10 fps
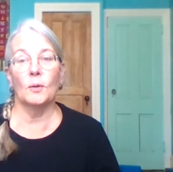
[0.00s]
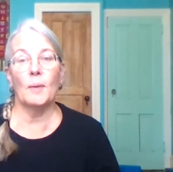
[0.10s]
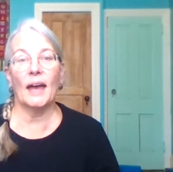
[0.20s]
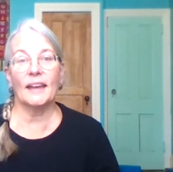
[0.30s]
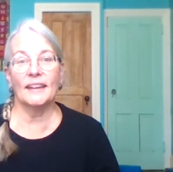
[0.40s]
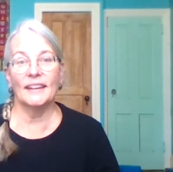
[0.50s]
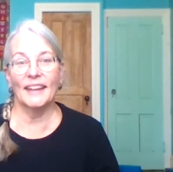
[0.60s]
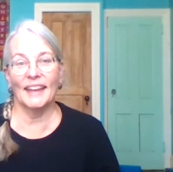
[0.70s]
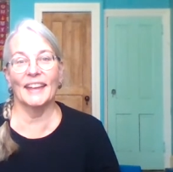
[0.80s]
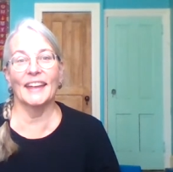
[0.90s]
back
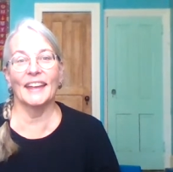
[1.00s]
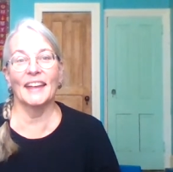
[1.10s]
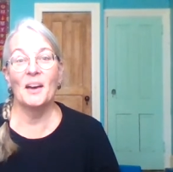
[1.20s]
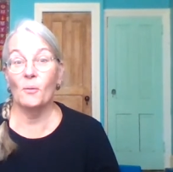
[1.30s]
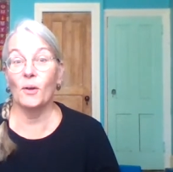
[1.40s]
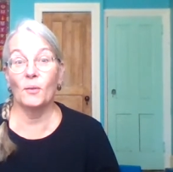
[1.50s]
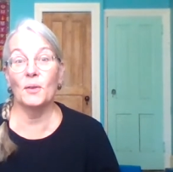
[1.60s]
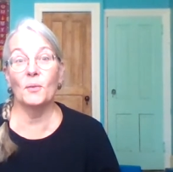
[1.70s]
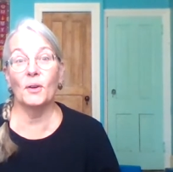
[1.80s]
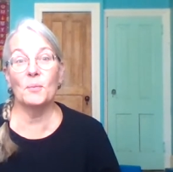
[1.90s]
where
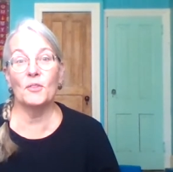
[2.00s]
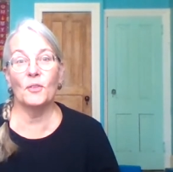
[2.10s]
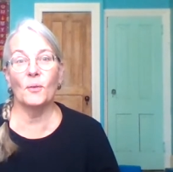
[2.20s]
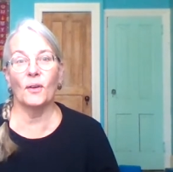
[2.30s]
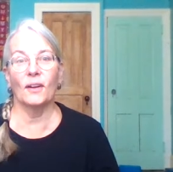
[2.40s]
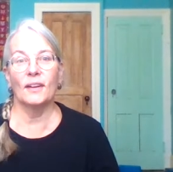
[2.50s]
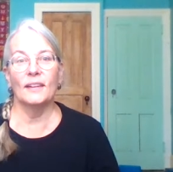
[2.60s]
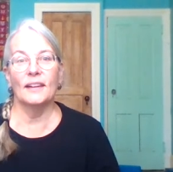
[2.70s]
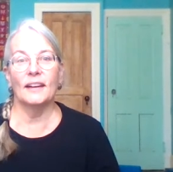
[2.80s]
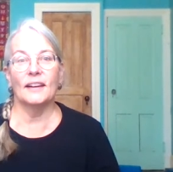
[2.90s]
we were before,
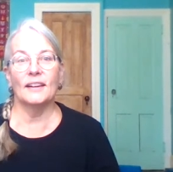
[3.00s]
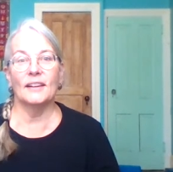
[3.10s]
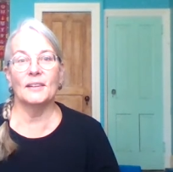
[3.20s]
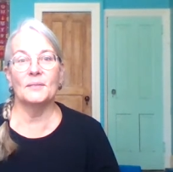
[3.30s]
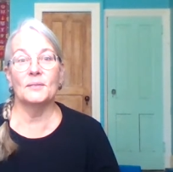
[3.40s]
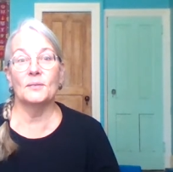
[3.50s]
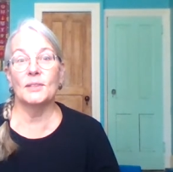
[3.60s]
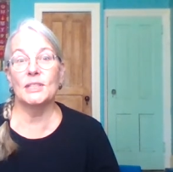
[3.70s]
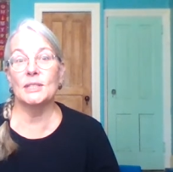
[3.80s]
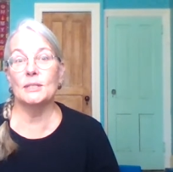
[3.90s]

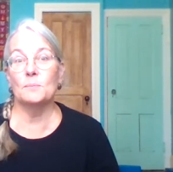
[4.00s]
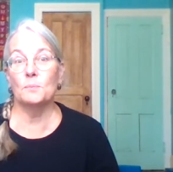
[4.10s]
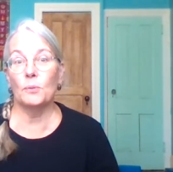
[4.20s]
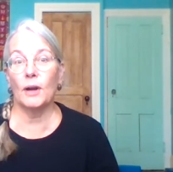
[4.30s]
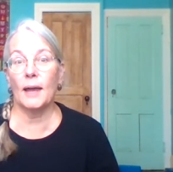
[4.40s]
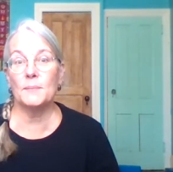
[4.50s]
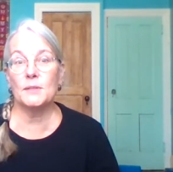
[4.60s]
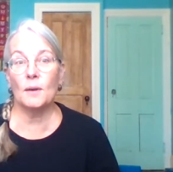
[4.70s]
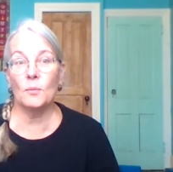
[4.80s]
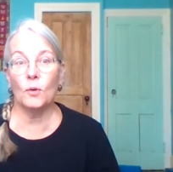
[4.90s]
which is
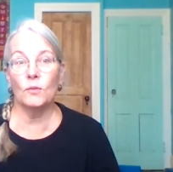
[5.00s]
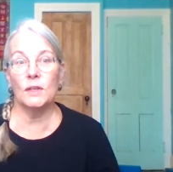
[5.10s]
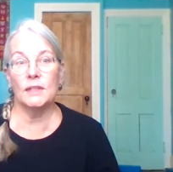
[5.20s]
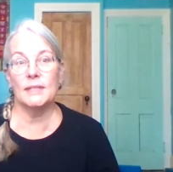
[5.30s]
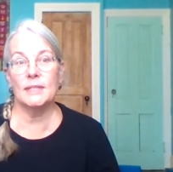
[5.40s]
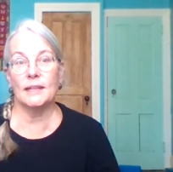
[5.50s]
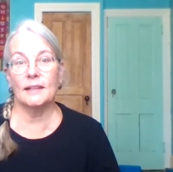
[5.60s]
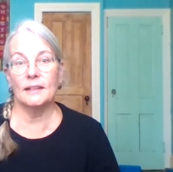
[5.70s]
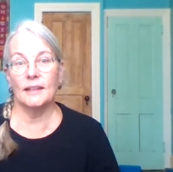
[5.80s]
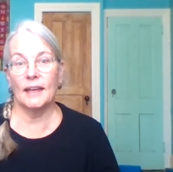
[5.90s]
perhaps a more
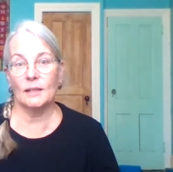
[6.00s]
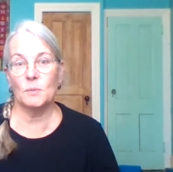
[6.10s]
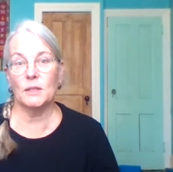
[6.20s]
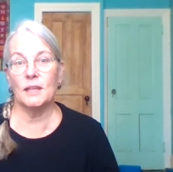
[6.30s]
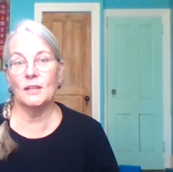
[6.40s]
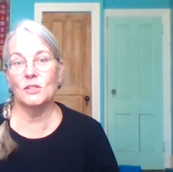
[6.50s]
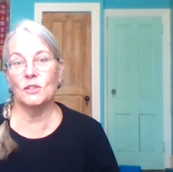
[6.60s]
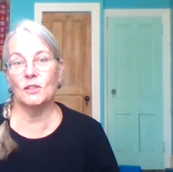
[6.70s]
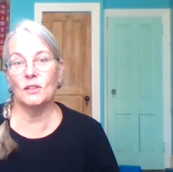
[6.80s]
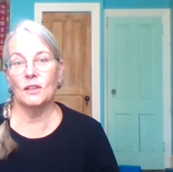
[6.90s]
realistic
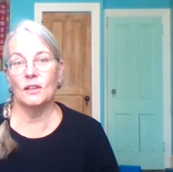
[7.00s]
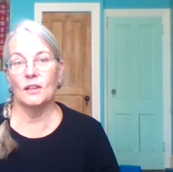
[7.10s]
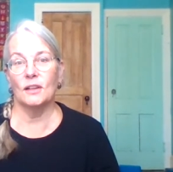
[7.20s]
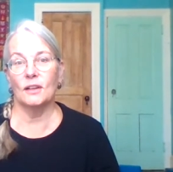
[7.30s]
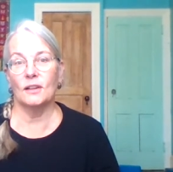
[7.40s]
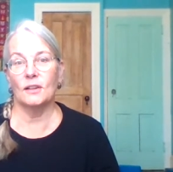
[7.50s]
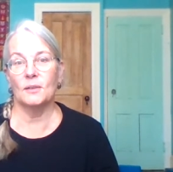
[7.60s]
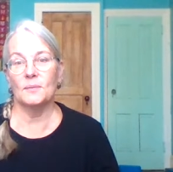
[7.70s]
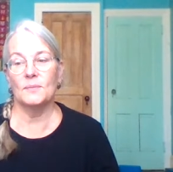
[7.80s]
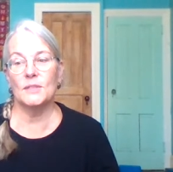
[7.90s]
expectation.
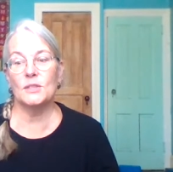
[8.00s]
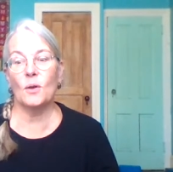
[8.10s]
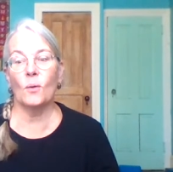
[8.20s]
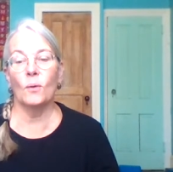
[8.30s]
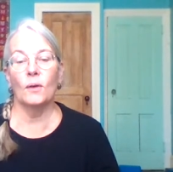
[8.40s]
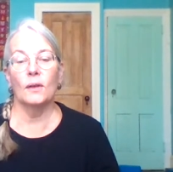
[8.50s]
So